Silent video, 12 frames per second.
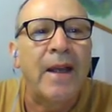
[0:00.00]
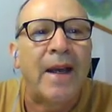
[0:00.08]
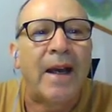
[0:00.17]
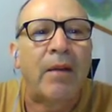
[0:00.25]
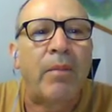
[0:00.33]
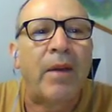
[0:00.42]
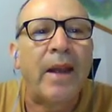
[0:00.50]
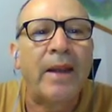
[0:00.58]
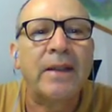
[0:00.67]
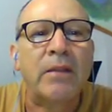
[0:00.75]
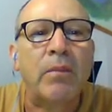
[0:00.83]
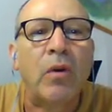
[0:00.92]
A
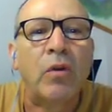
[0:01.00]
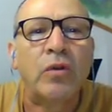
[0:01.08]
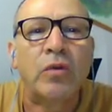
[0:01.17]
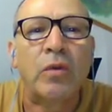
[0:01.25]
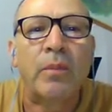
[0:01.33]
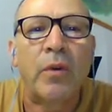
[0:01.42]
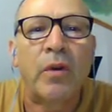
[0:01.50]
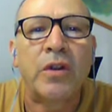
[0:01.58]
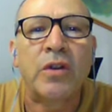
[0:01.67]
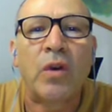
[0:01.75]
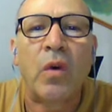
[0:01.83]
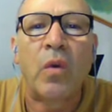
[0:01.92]
blend involves two
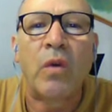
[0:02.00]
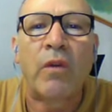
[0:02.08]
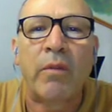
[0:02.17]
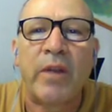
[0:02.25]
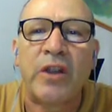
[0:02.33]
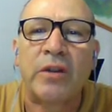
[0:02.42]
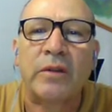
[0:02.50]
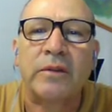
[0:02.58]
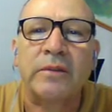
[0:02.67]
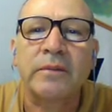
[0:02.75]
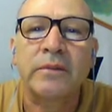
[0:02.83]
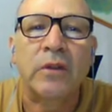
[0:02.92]
processes of word formations,
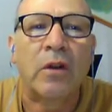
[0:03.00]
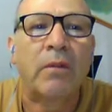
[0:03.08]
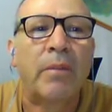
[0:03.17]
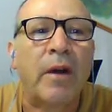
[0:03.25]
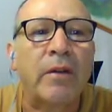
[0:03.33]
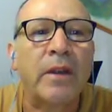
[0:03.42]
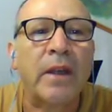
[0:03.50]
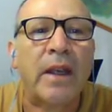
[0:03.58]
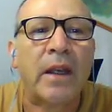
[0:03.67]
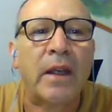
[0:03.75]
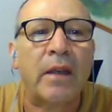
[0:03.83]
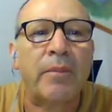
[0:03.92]
compounding
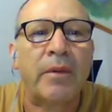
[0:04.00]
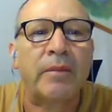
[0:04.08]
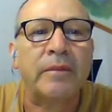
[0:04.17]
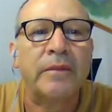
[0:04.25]
and clipping.